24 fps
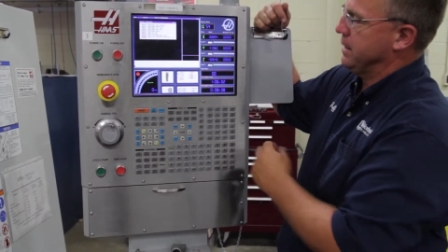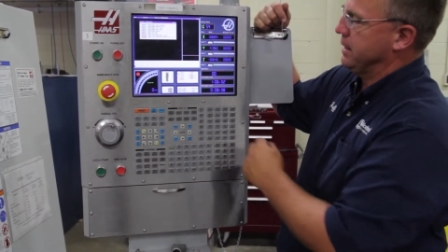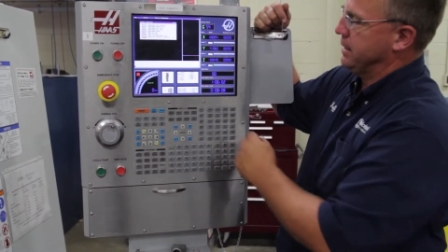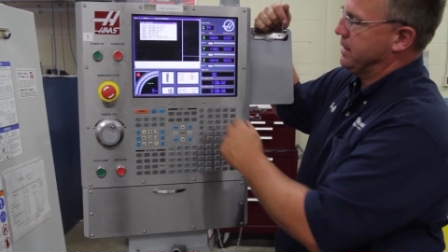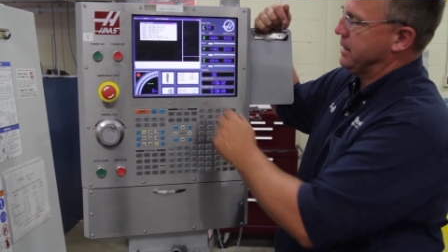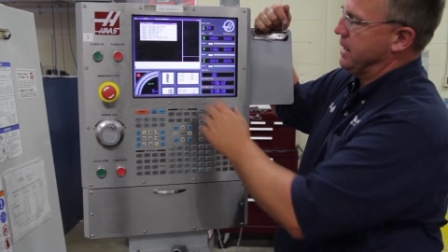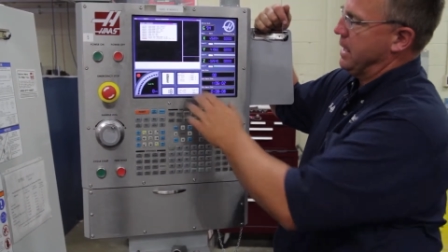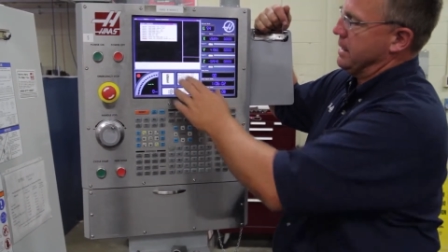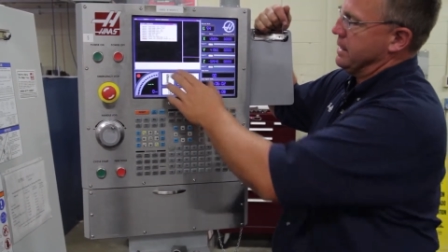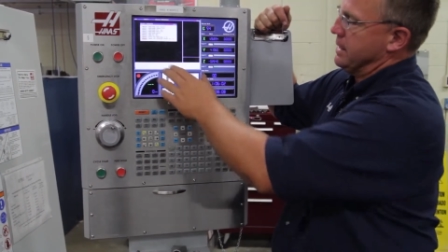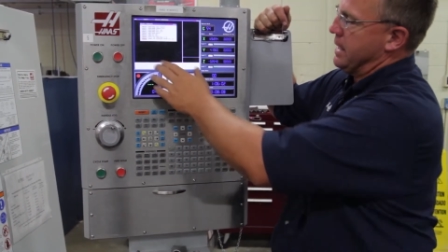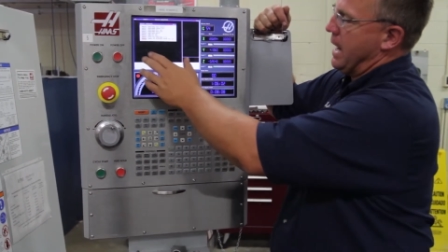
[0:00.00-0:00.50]
and it
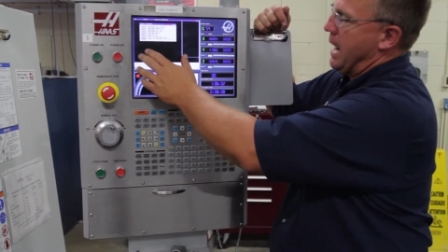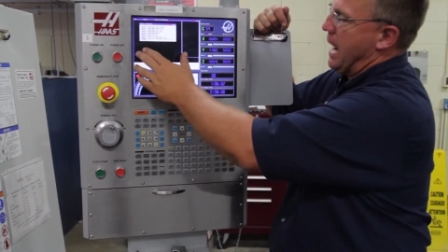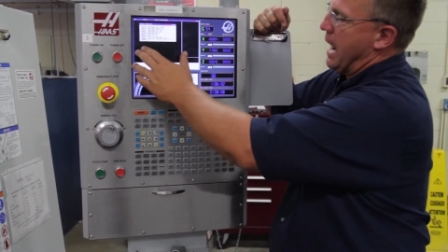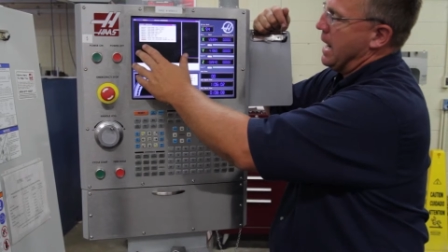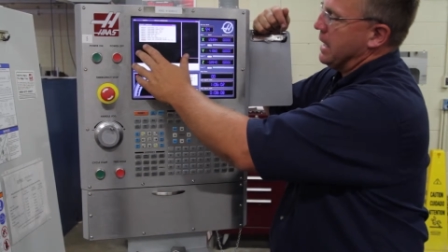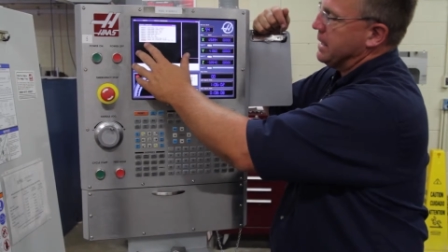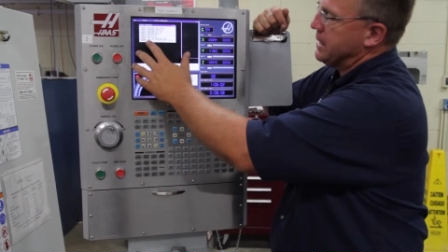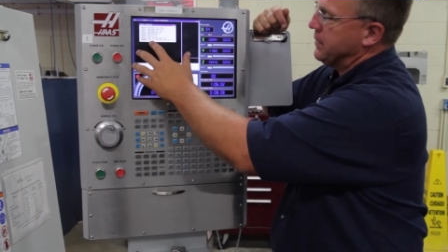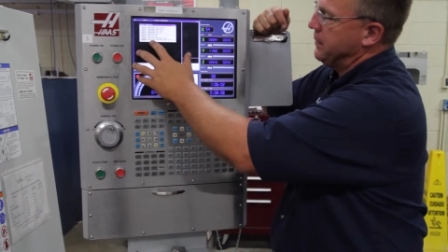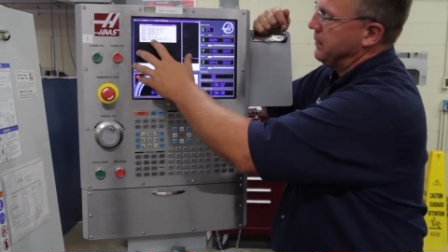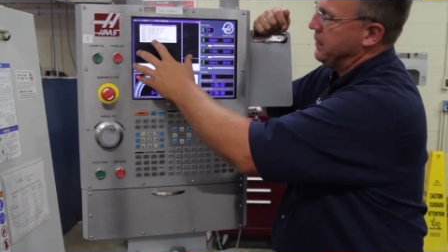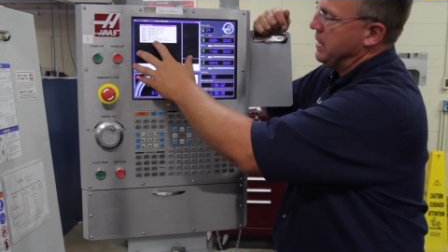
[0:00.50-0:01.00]
says
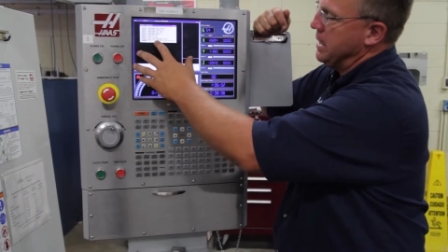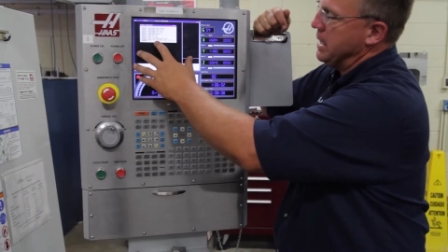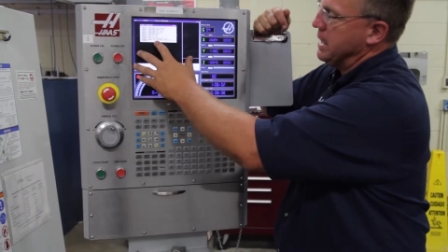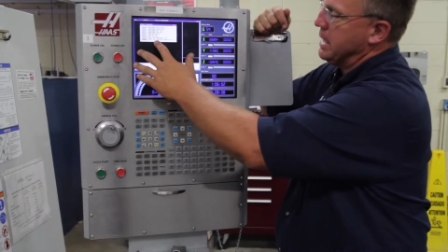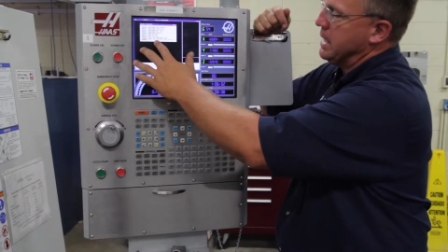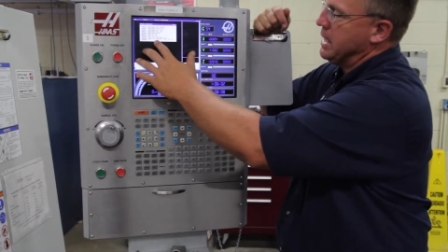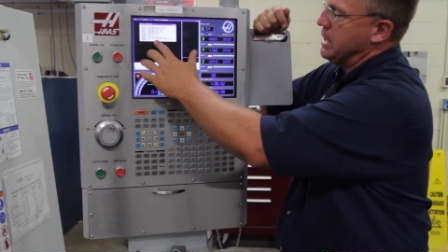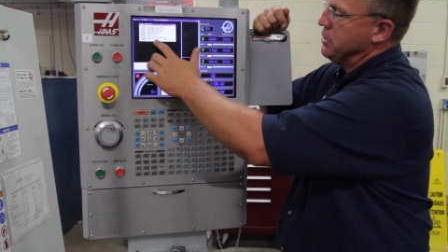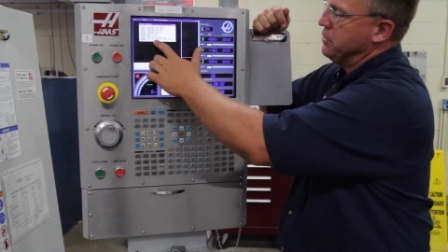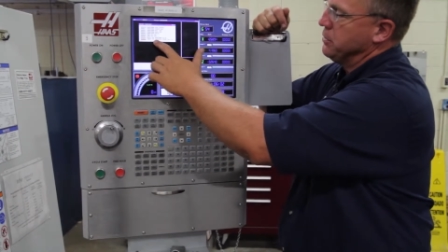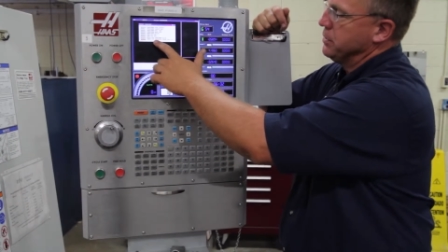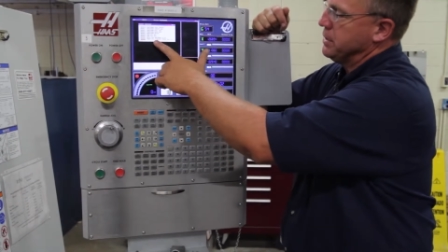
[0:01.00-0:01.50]
Haas
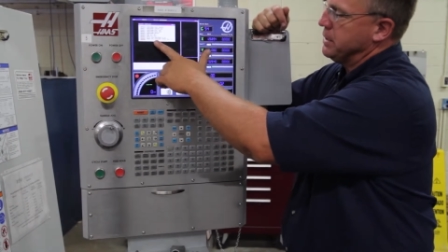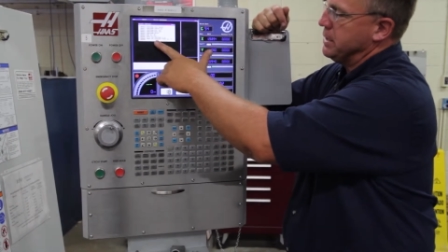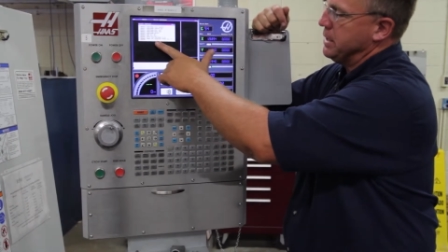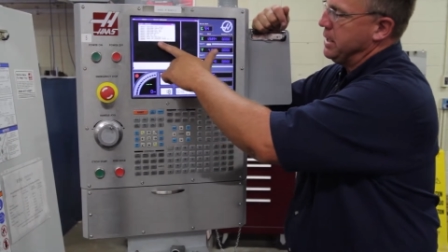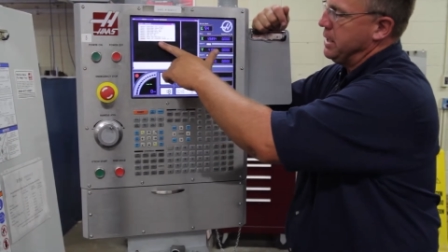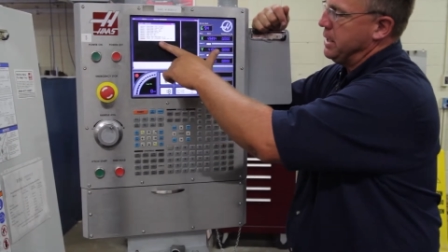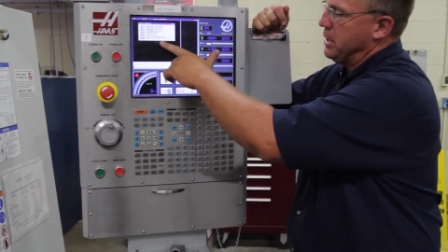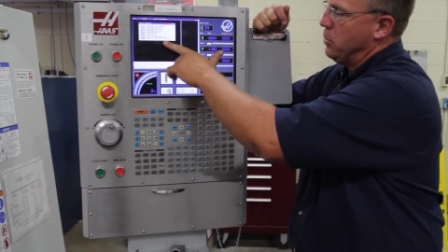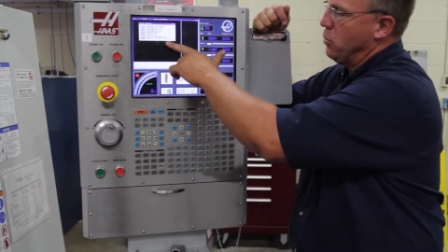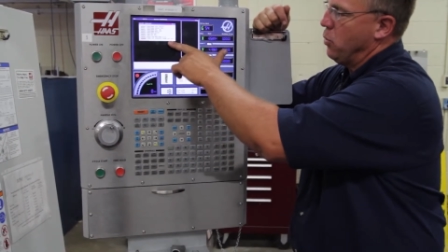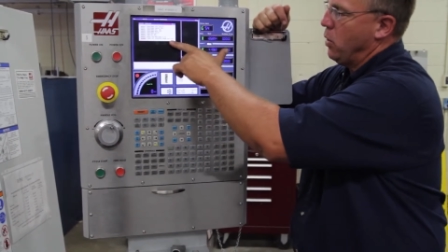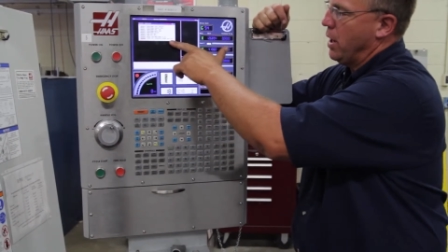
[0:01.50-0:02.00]

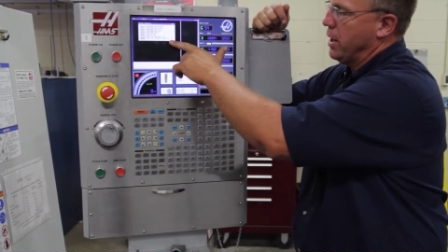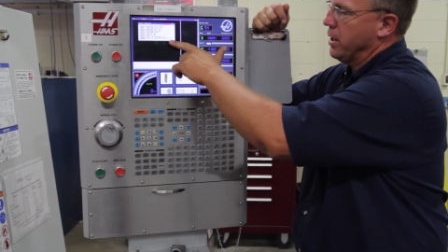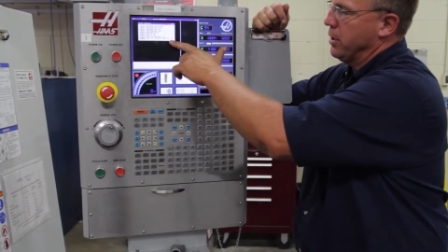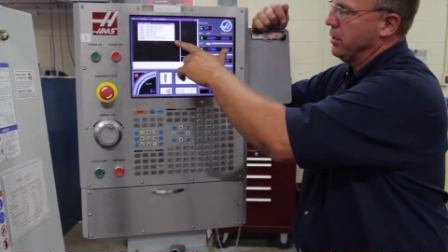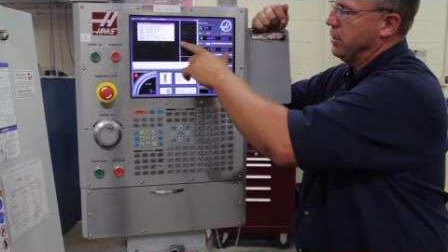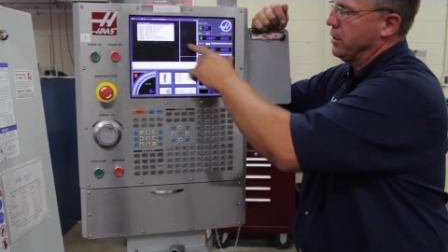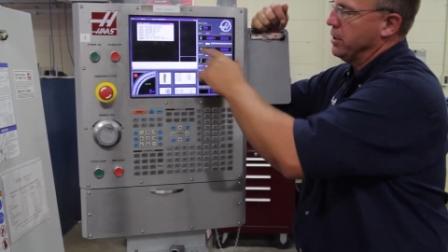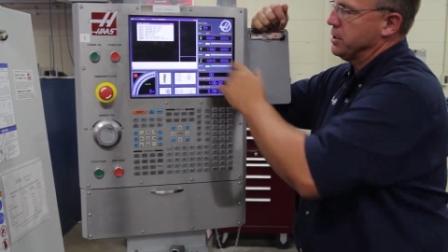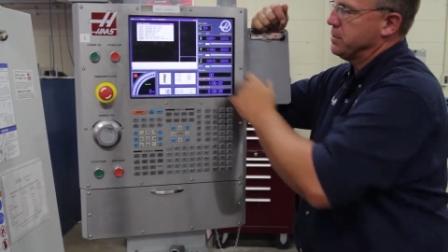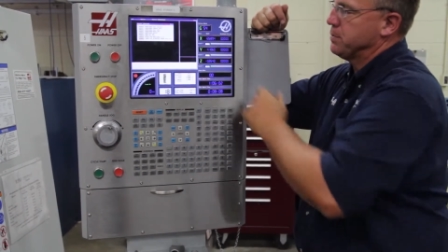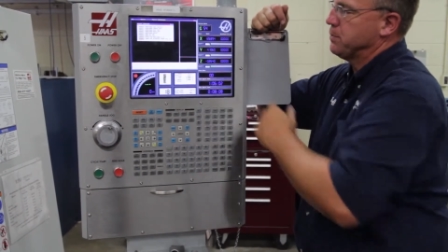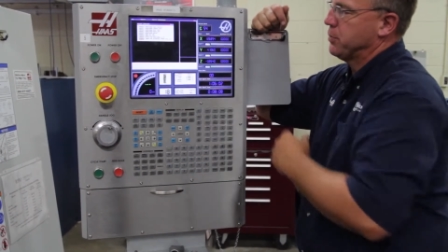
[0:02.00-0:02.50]
VQC
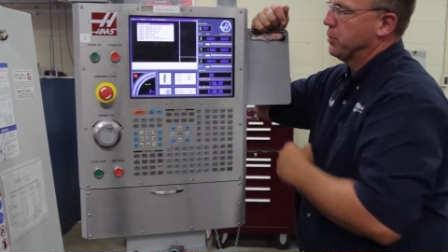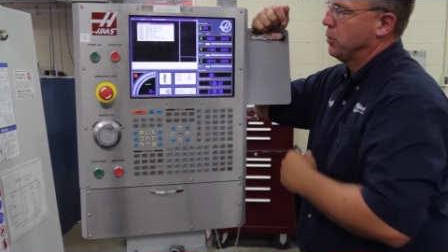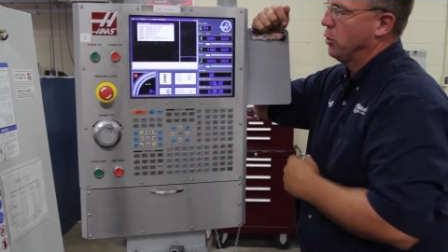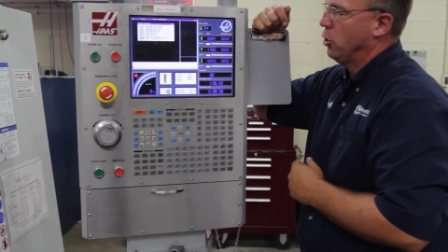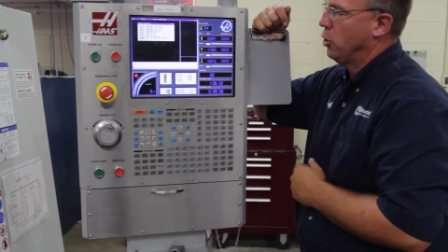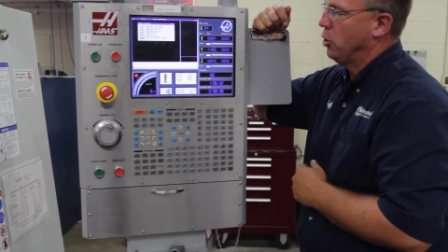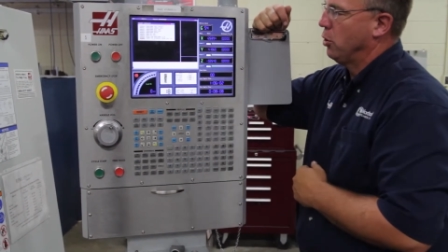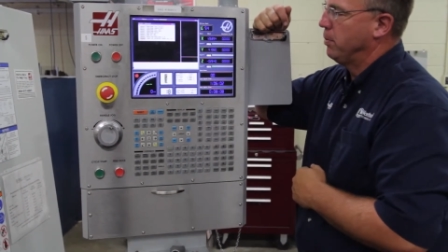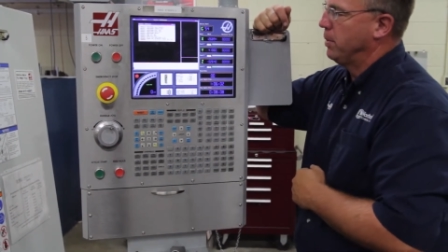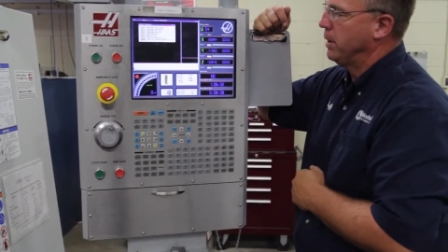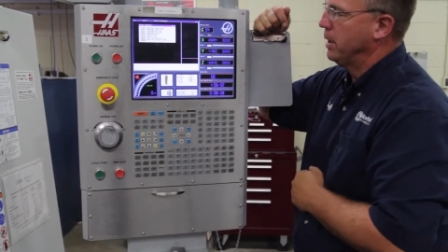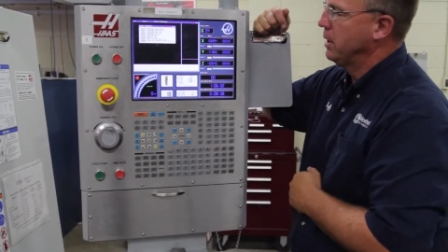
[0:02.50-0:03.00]
Wireless
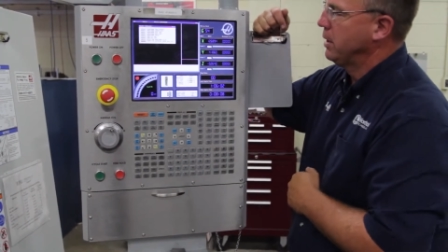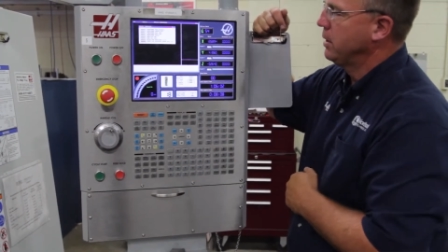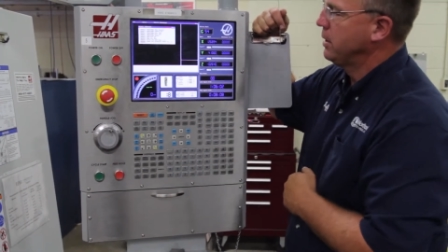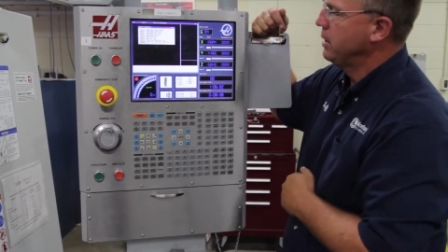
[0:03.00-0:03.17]
Probe